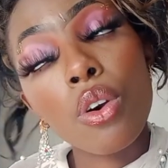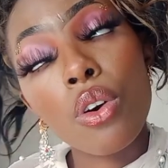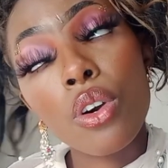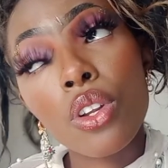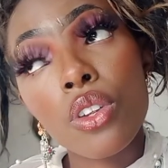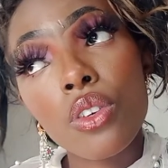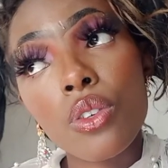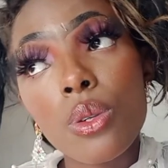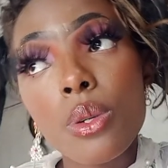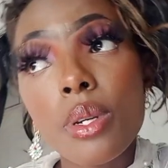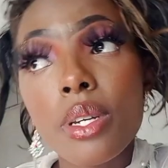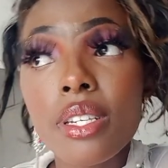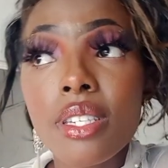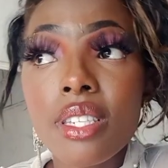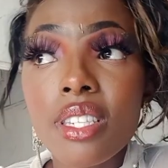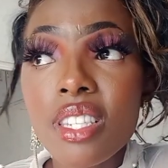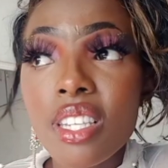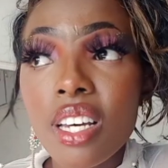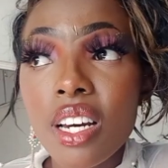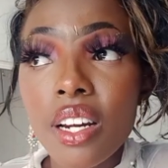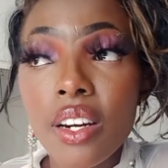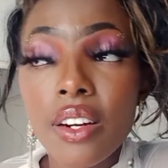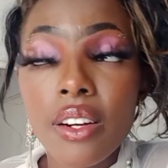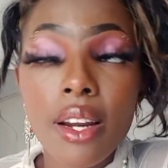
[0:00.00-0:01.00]
on your
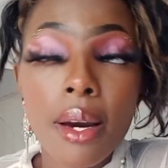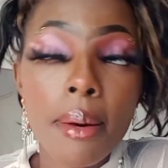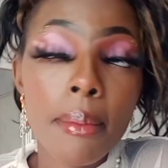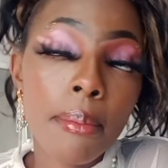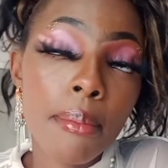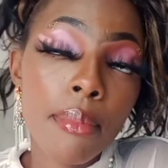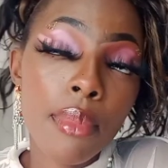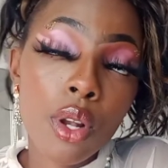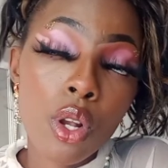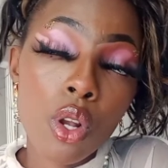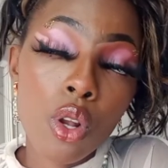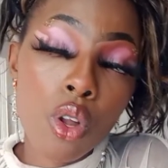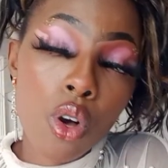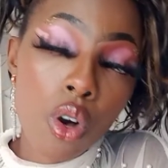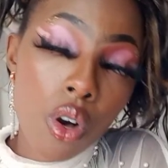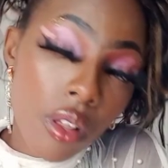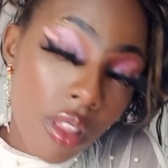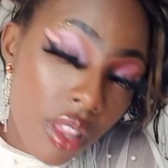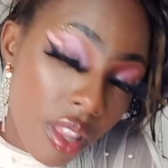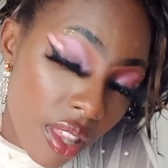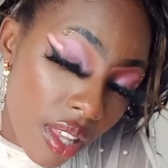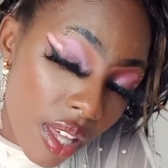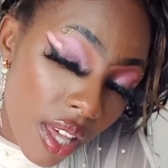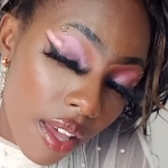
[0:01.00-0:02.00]
Instagram, block
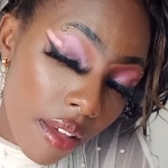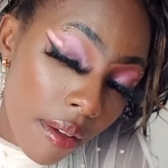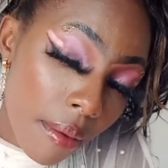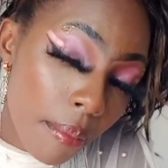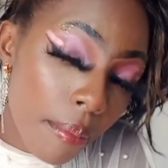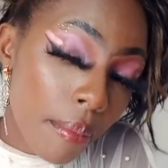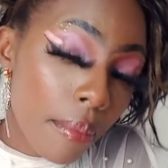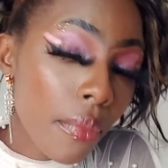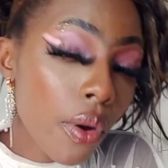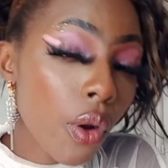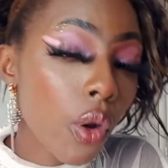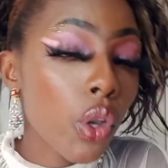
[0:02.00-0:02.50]
them.